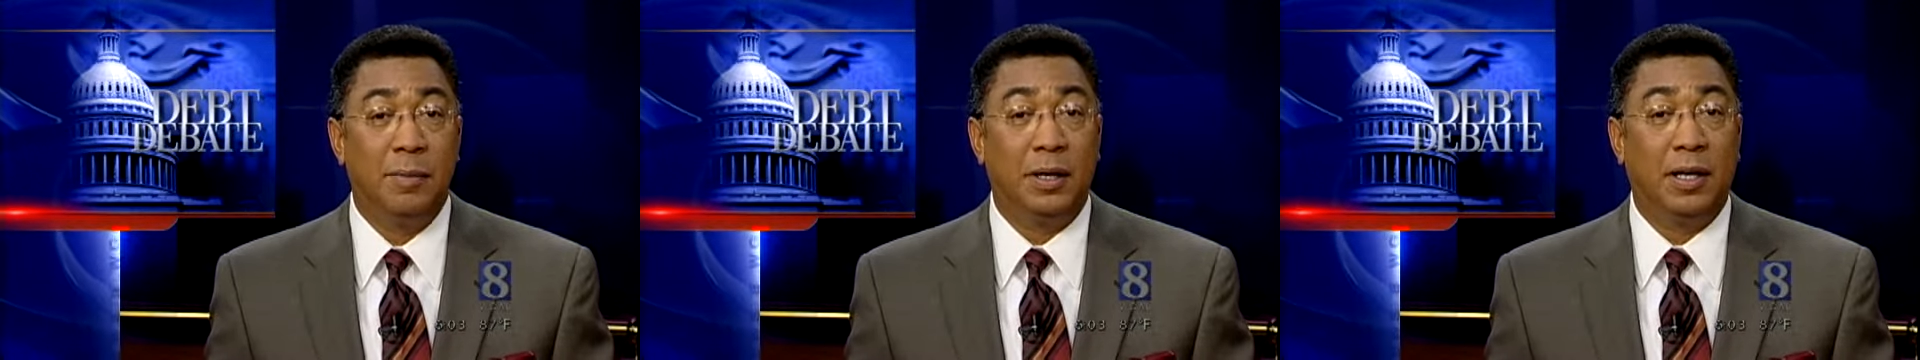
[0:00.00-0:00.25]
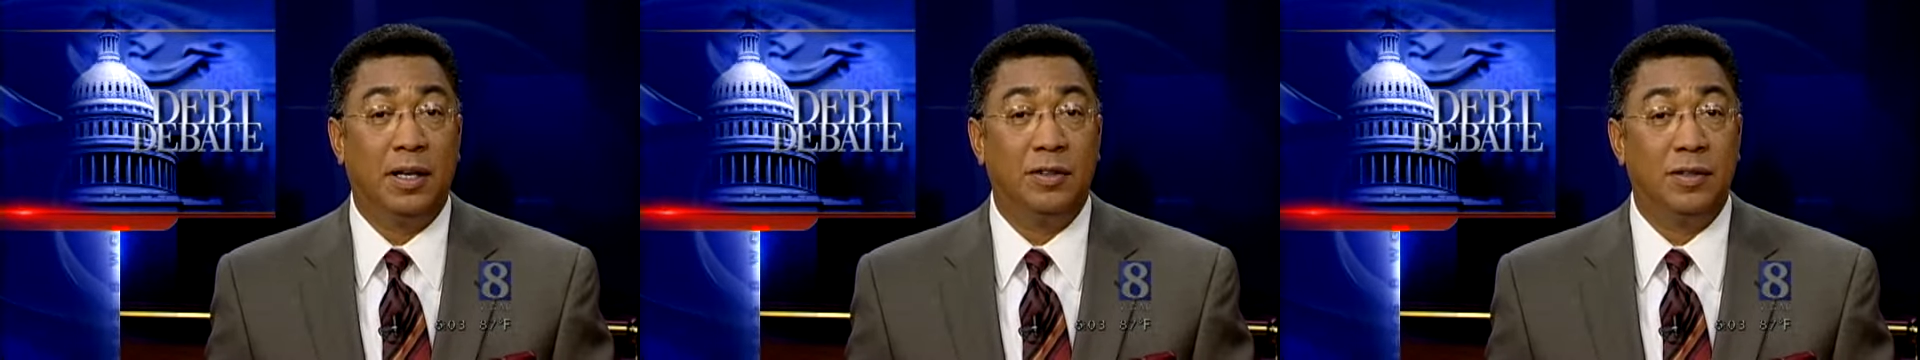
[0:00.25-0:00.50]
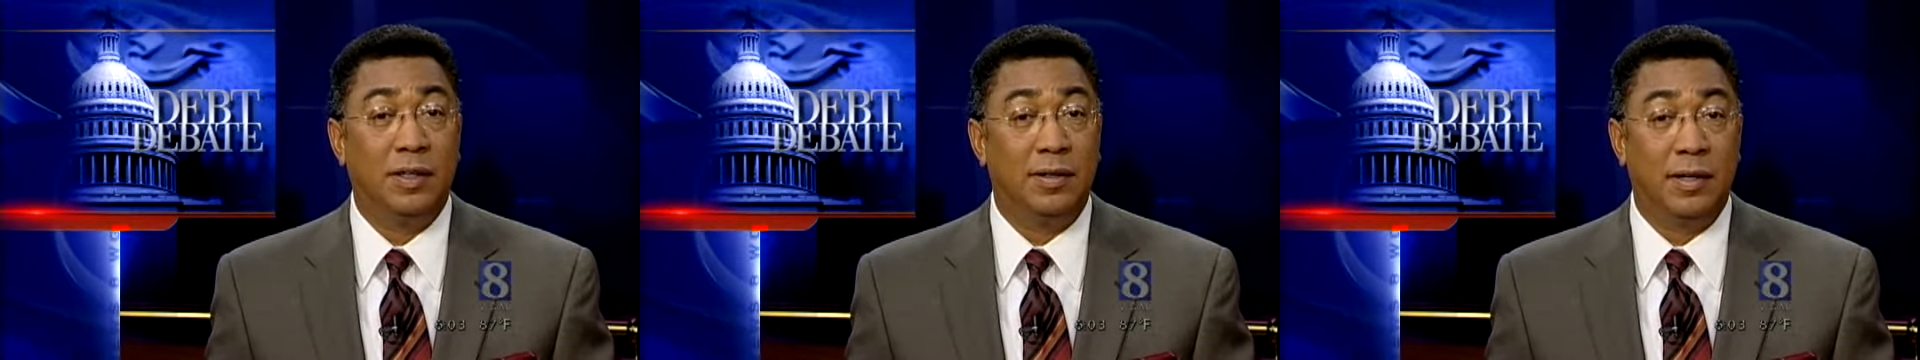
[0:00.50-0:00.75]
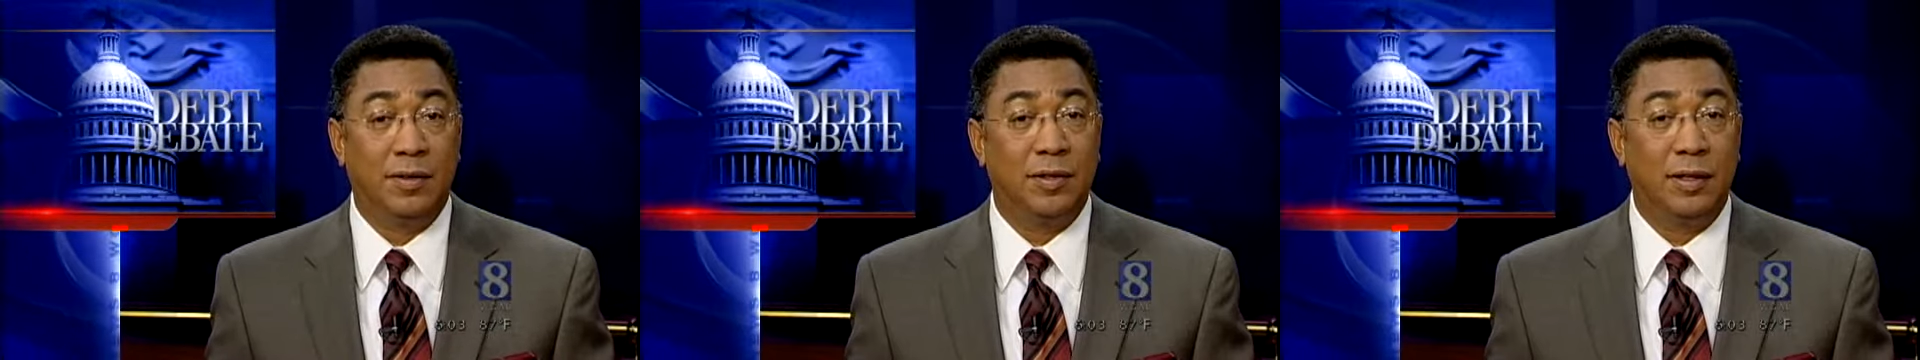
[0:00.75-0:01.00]
because
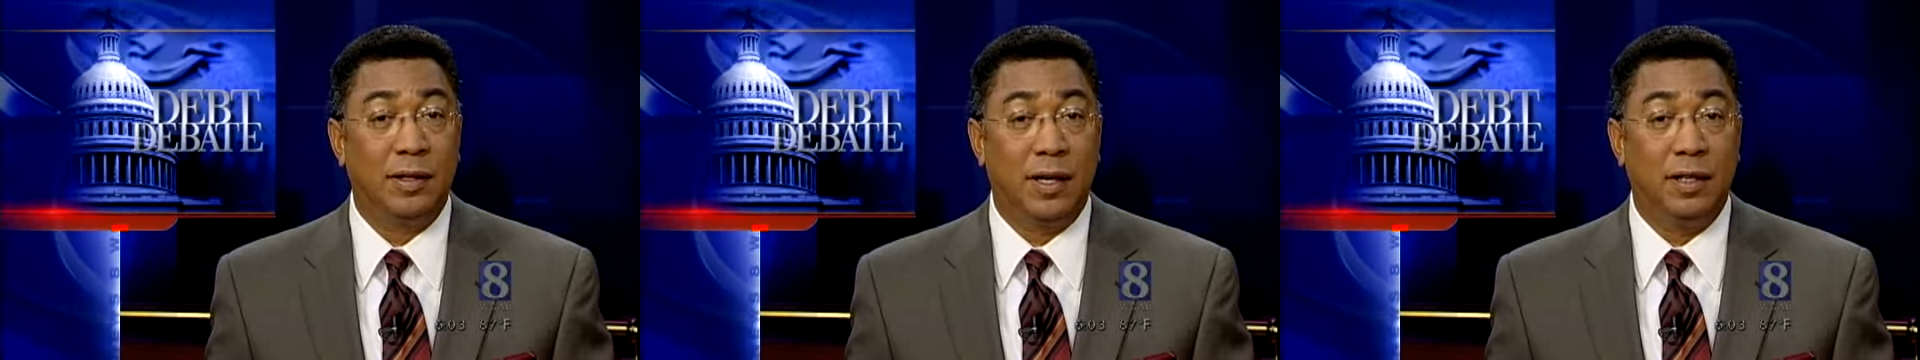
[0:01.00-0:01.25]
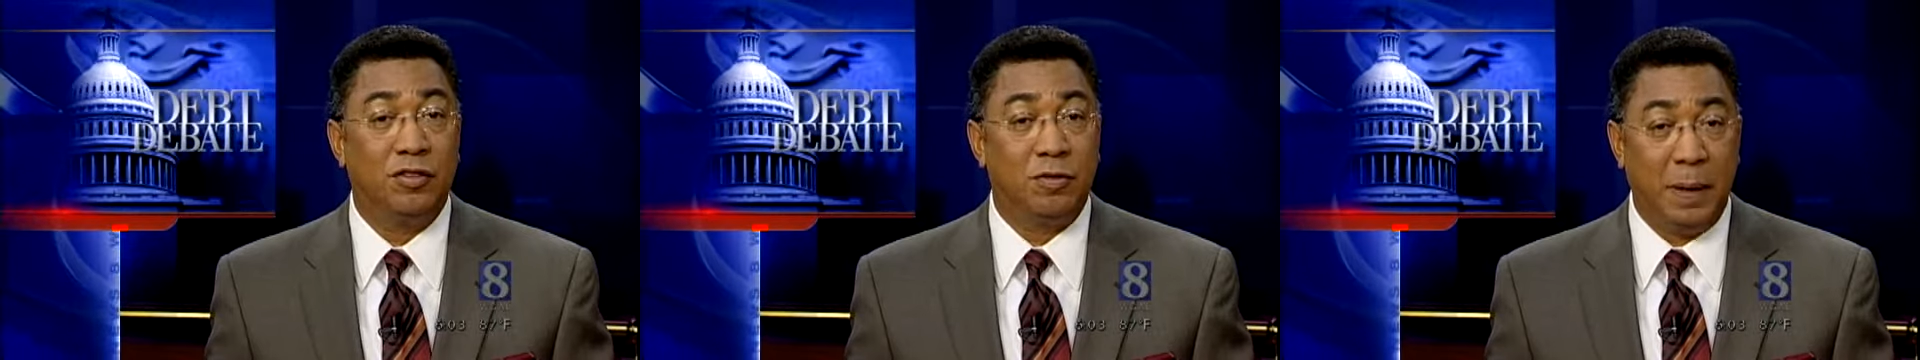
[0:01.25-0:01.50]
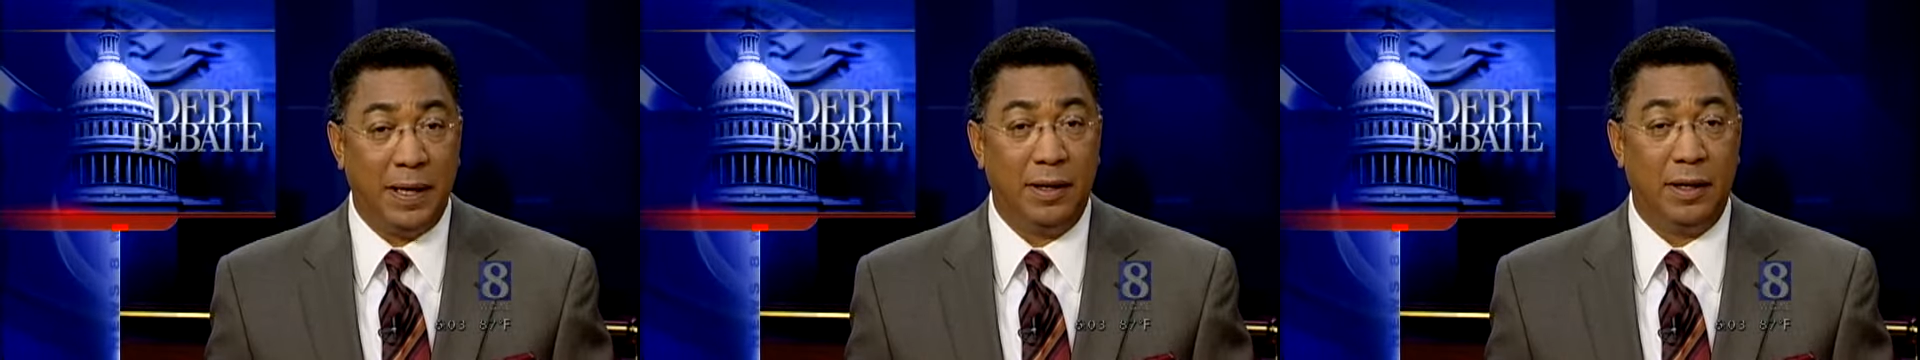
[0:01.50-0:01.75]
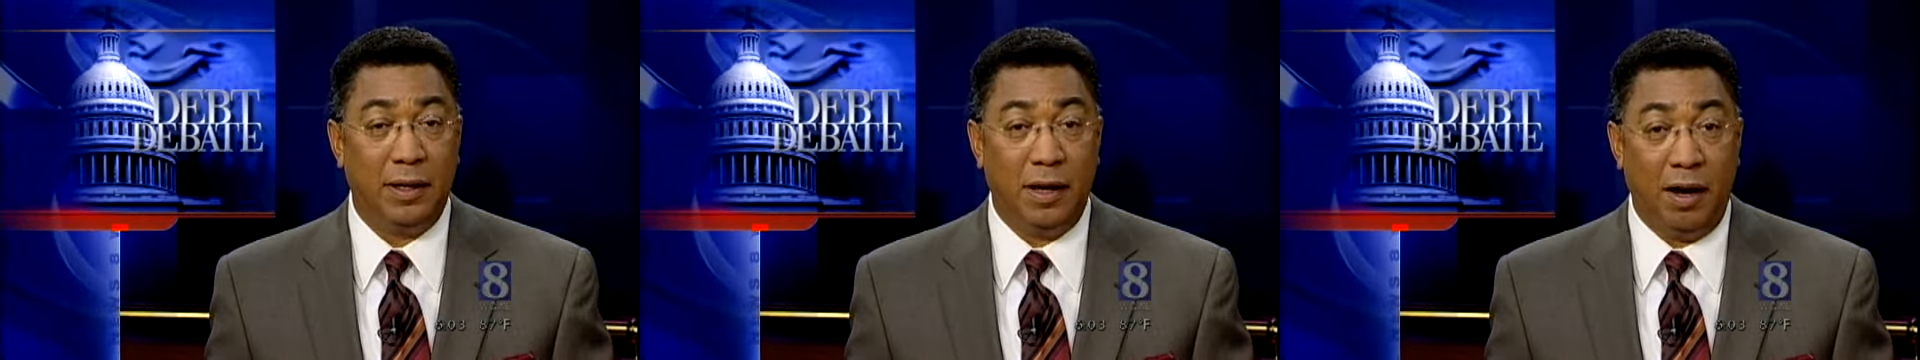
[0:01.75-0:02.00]
it doesn't cut
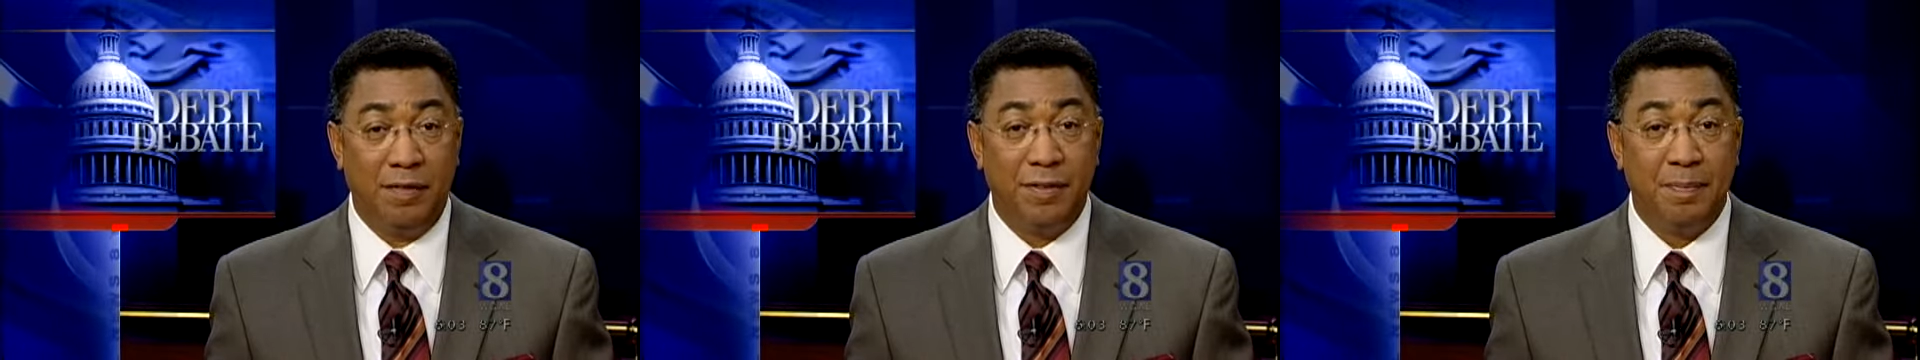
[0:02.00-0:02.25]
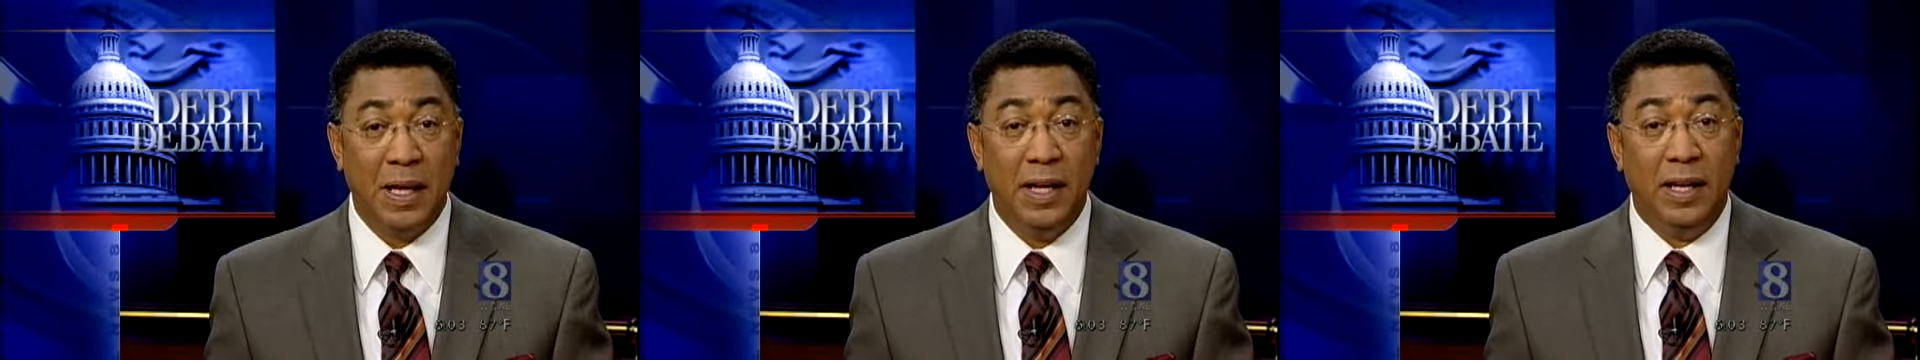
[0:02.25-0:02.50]
spending enough.